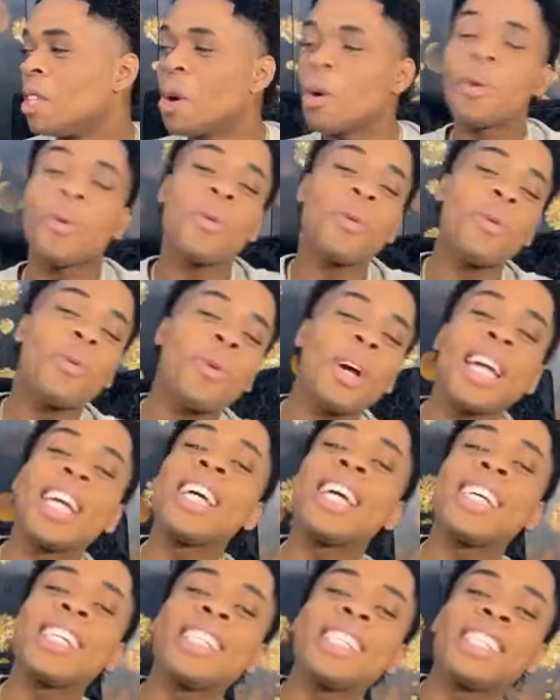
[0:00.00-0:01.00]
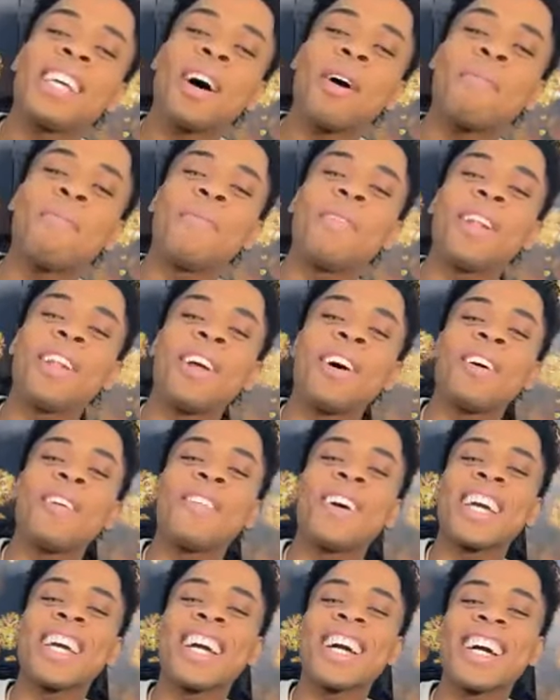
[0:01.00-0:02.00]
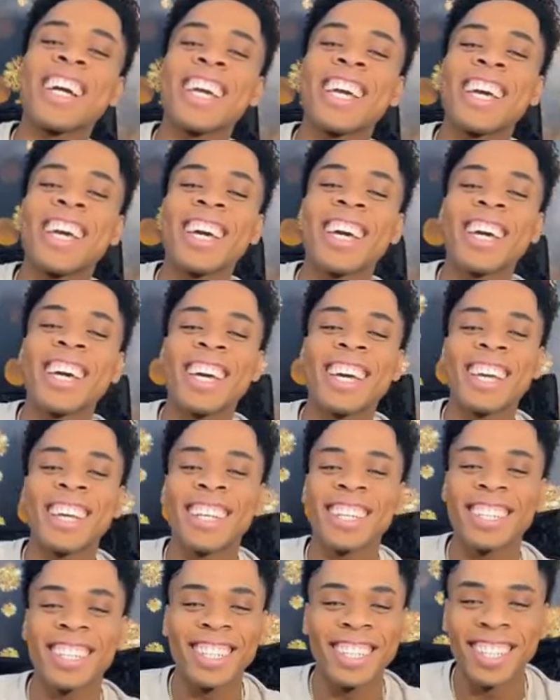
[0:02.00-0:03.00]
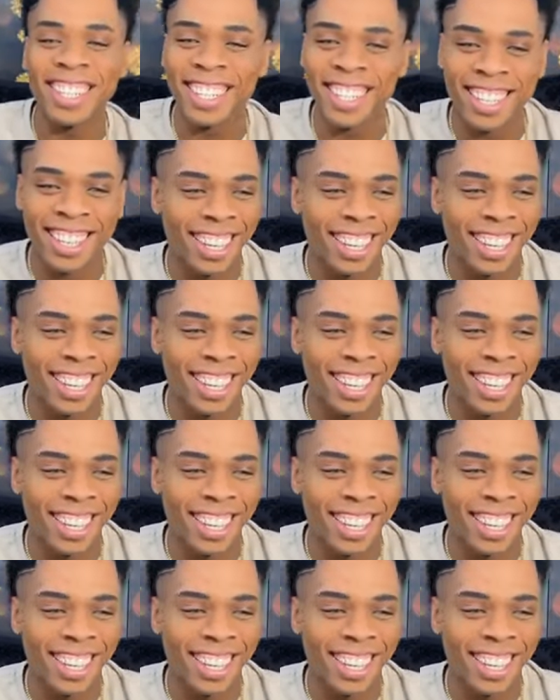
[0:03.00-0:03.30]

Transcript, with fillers: The winds are blowing again.